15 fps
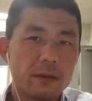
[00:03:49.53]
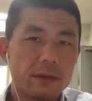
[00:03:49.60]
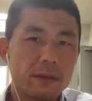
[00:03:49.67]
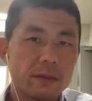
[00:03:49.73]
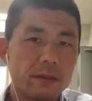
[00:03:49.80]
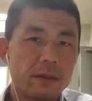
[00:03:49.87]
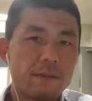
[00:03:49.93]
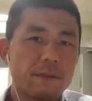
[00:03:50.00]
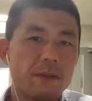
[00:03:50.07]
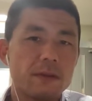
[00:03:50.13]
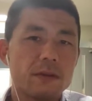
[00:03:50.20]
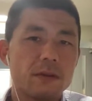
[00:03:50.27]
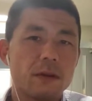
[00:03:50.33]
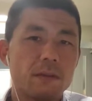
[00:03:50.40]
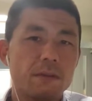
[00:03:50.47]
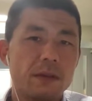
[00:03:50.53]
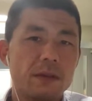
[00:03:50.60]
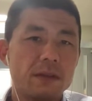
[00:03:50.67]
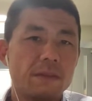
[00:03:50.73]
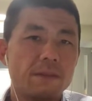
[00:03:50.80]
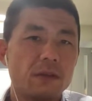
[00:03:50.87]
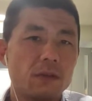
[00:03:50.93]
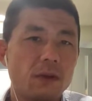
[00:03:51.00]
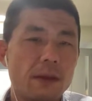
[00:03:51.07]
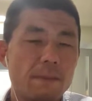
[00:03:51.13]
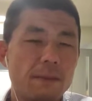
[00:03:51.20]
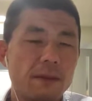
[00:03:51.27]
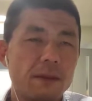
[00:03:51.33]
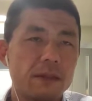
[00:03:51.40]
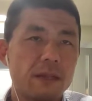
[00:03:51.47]
the difference of individual
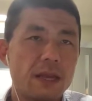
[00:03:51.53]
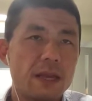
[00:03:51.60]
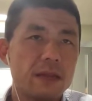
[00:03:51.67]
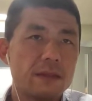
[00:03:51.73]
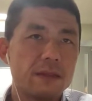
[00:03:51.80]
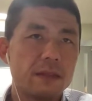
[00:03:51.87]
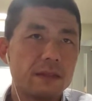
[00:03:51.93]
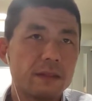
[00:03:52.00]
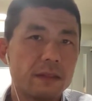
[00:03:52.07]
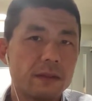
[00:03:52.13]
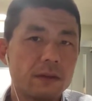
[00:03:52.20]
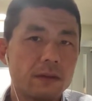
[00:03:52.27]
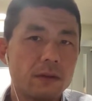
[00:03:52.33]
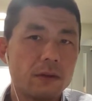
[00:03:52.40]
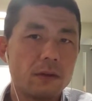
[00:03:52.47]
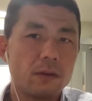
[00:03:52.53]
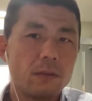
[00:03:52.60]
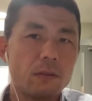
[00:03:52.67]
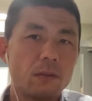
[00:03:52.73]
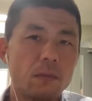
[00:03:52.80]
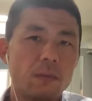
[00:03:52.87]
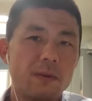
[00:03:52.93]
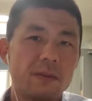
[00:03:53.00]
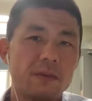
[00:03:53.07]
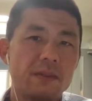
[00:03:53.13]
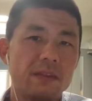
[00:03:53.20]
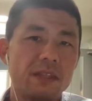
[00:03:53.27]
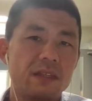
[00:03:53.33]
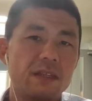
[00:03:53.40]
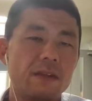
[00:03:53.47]
ability has nothing to do with
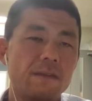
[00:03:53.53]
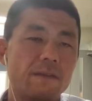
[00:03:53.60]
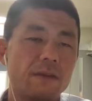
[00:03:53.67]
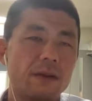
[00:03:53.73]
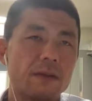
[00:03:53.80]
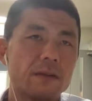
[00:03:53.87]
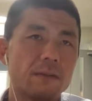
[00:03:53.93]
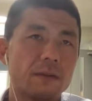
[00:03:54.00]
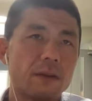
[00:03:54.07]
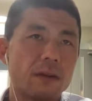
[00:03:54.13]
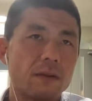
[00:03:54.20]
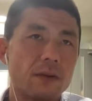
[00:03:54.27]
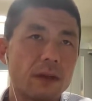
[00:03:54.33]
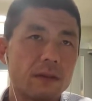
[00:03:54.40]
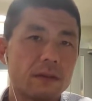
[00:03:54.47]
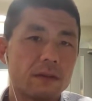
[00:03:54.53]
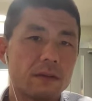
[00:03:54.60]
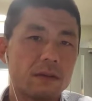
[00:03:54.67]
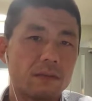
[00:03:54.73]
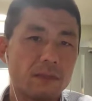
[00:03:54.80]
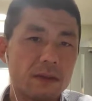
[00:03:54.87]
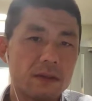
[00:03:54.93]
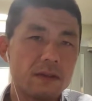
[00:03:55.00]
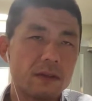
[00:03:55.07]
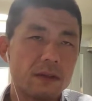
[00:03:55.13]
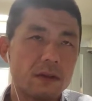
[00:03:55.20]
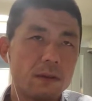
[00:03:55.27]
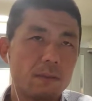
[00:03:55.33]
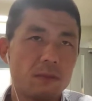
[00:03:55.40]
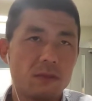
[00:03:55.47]
the difference of
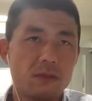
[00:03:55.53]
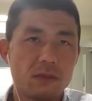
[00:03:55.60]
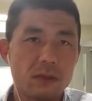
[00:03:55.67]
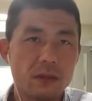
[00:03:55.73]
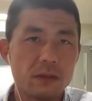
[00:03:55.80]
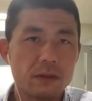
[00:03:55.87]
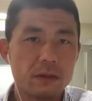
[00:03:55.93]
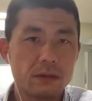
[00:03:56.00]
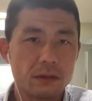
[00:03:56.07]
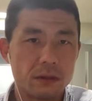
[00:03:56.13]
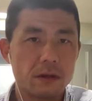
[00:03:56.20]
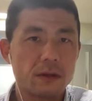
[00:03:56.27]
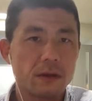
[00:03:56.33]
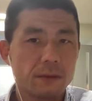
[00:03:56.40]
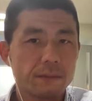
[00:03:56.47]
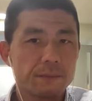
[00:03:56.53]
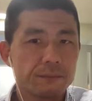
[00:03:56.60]
characteristic of gender.